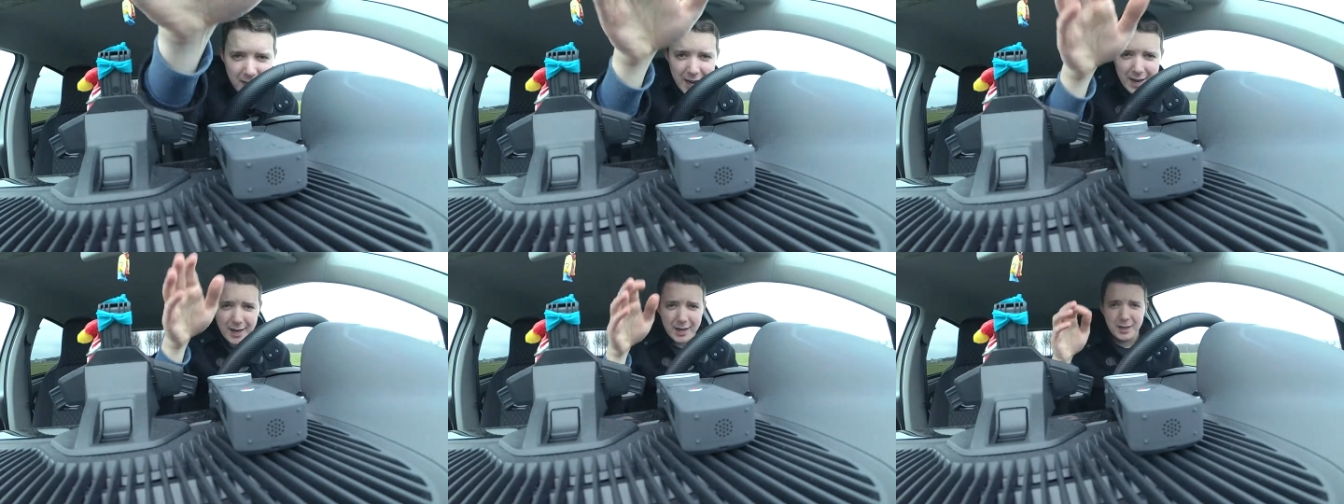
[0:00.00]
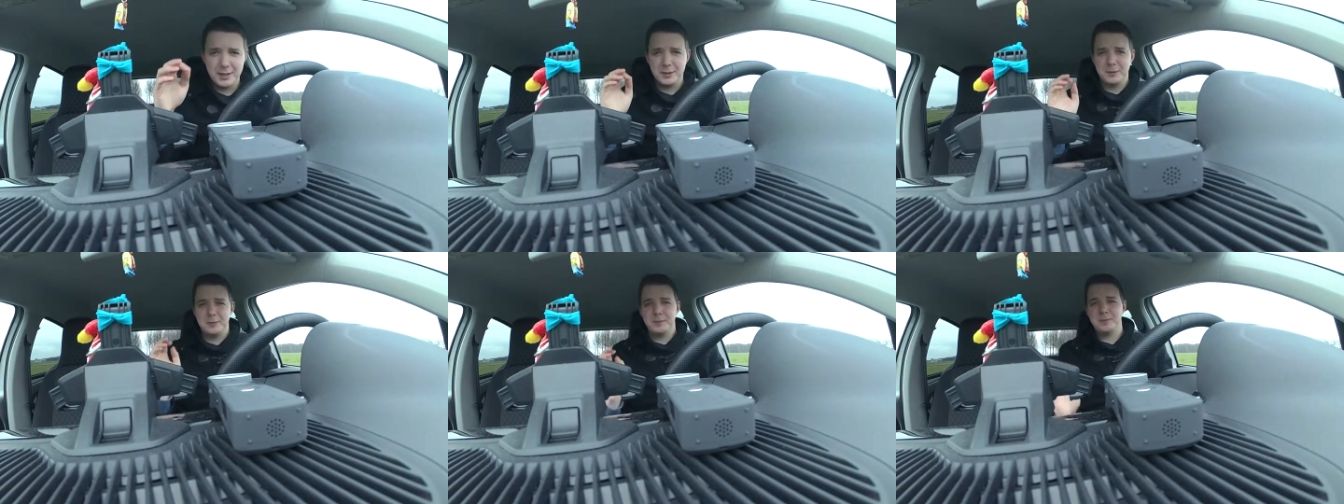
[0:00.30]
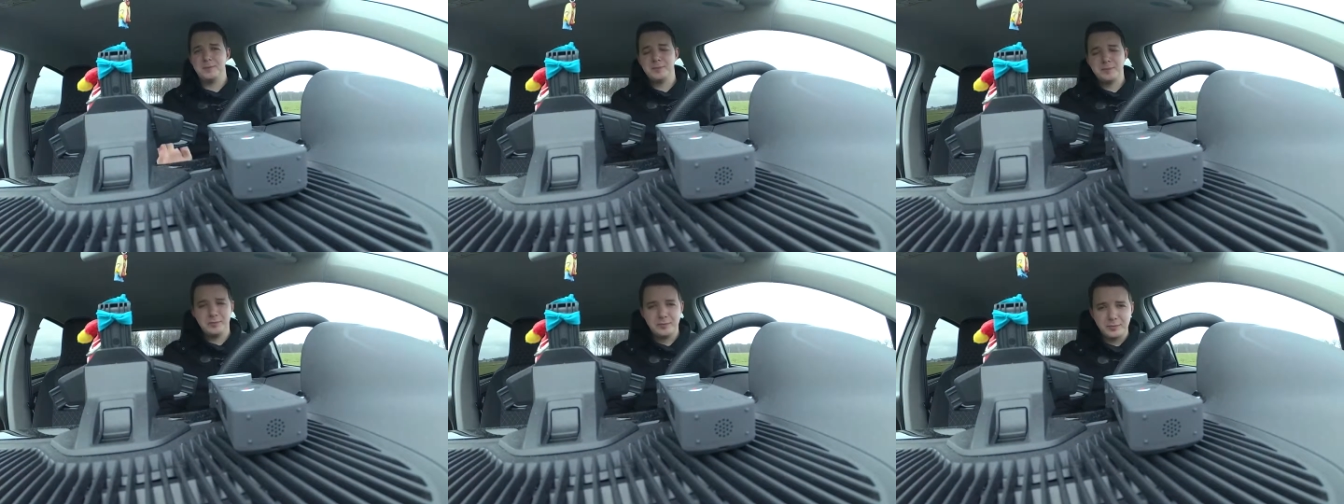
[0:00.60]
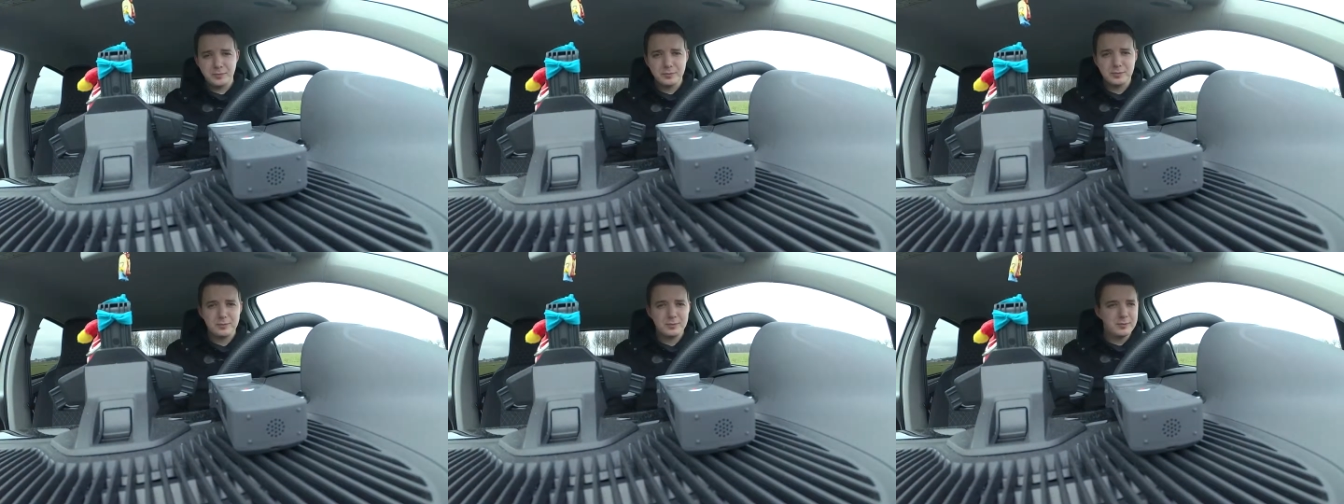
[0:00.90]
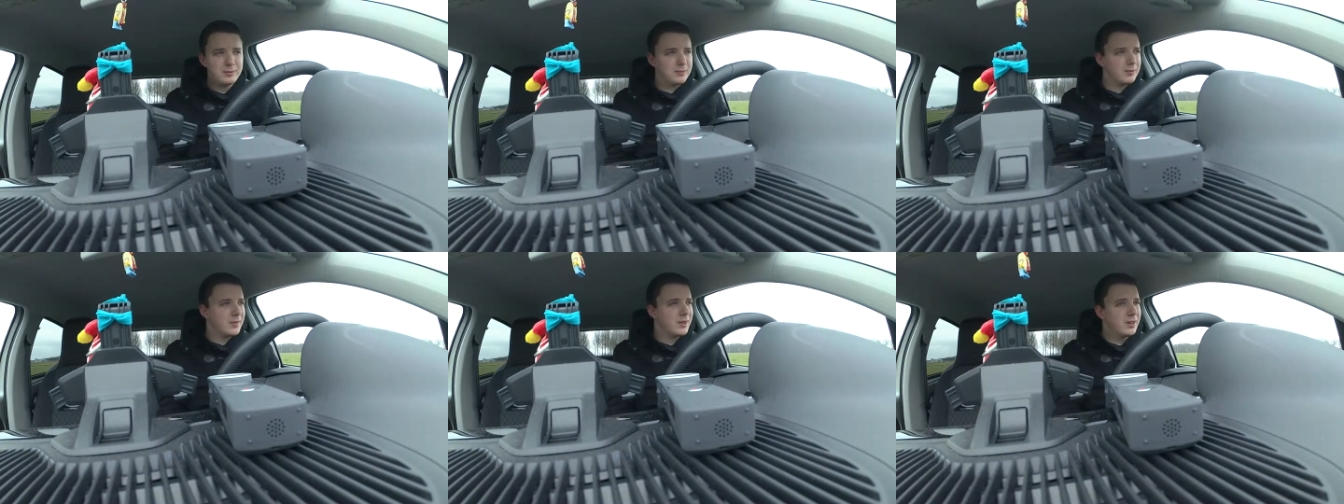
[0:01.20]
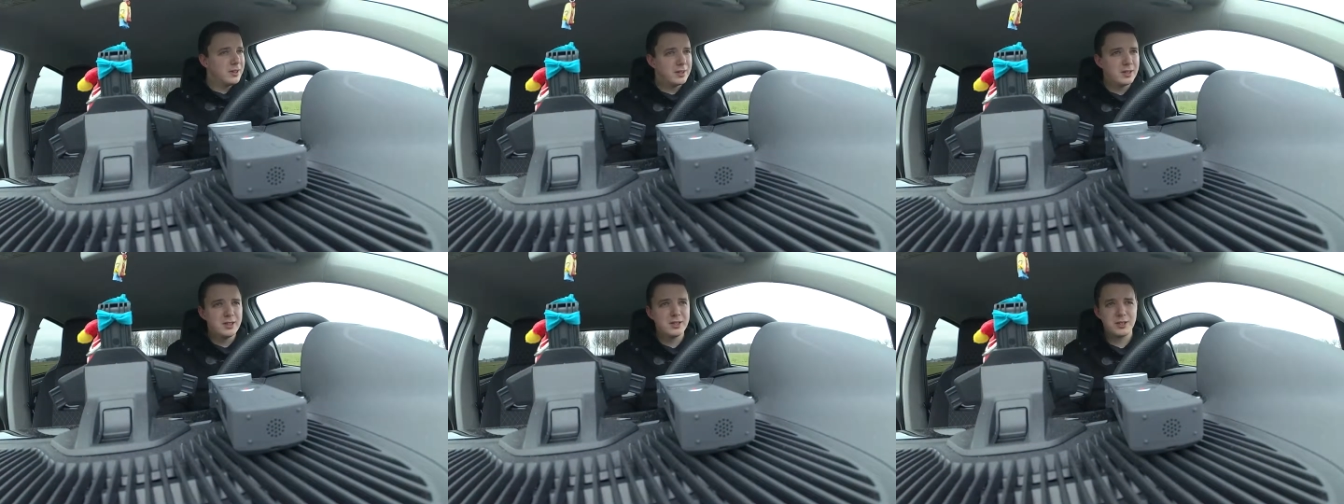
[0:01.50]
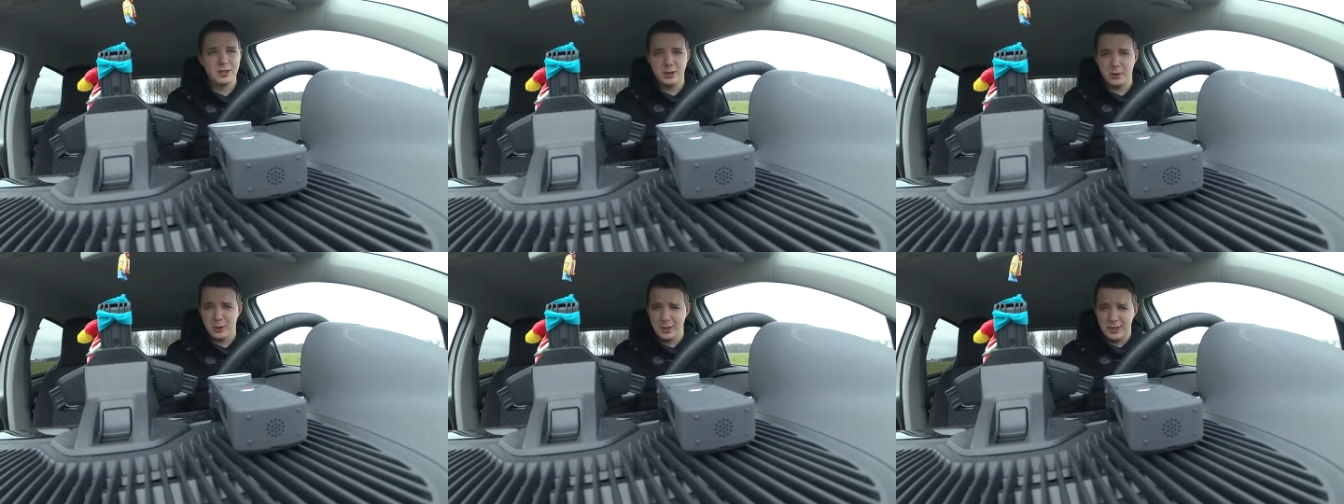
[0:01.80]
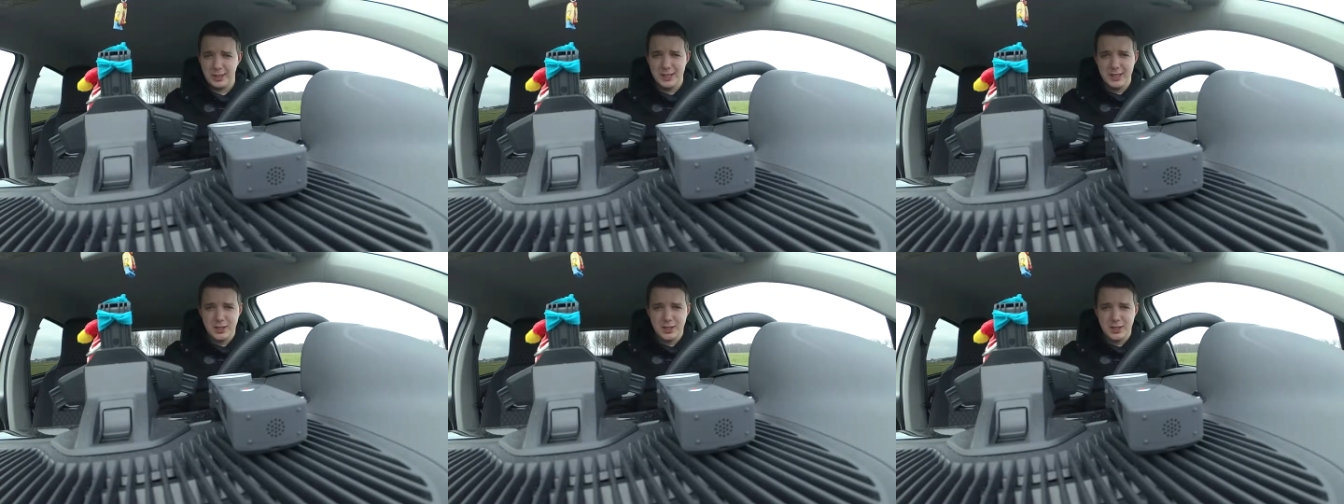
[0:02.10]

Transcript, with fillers: Yeah. So uh,